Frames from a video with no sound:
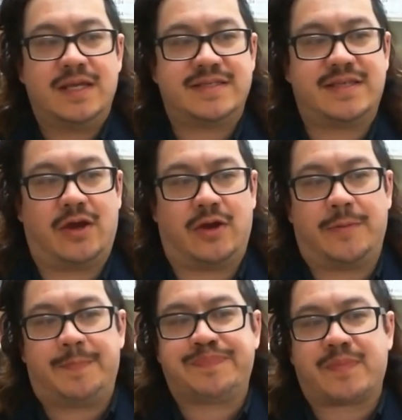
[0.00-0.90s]

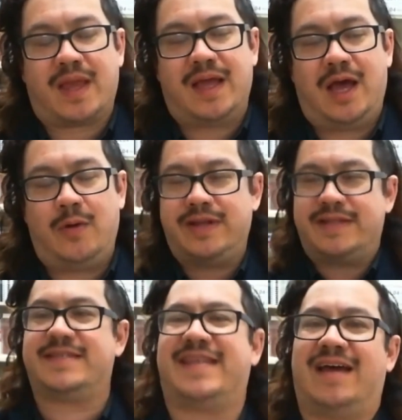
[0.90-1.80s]
So I
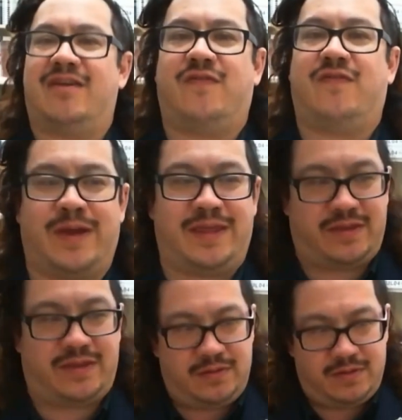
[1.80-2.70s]
wanted to start off
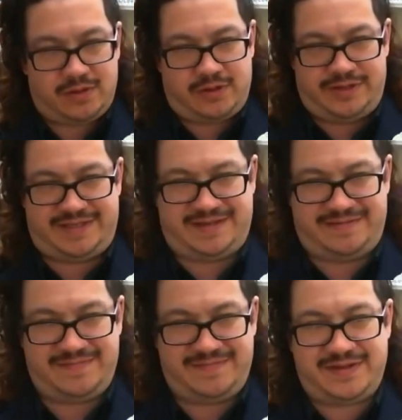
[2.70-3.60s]
with Kirsten.